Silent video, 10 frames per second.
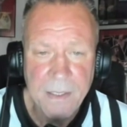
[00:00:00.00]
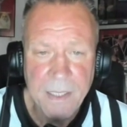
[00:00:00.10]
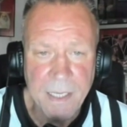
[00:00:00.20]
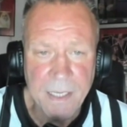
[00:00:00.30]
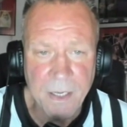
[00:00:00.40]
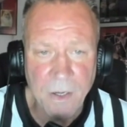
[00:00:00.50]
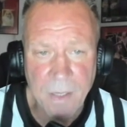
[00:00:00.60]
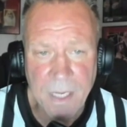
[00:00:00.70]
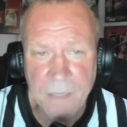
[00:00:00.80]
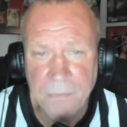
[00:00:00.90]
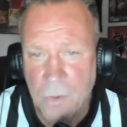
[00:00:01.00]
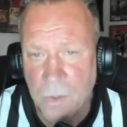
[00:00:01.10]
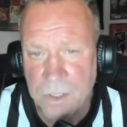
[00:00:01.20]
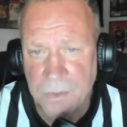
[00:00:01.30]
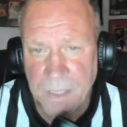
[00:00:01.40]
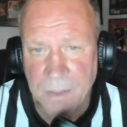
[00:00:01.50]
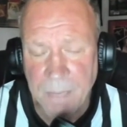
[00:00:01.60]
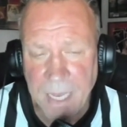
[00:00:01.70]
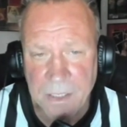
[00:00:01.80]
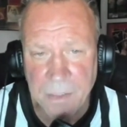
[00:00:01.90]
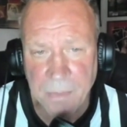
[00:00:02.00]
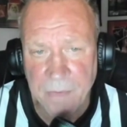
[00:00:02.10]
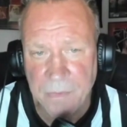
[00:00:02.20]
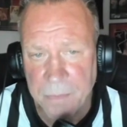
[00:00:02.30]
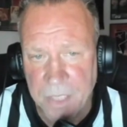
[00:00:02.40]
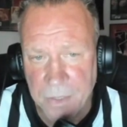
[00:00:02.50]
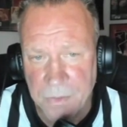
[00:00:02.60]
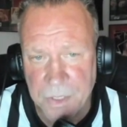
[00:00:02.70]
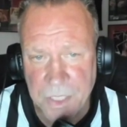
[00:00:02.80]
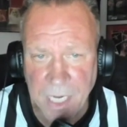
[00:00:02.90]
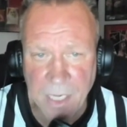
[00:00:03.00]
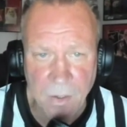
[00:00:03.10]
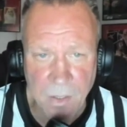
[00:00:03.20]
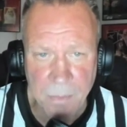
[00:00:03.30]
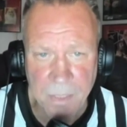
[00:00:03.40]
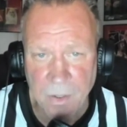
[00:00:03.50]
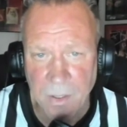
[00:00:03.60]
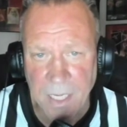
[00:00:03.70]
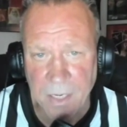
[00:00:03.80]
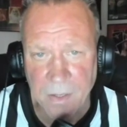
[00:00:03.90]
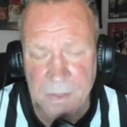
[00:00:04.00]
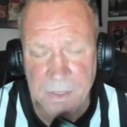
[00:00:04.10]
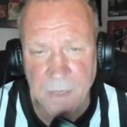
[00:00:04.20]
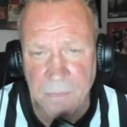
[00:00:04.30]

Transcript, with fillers: And, you know, and of course, throughout the match, I'm giving him cues, checking on him and all that other stuff.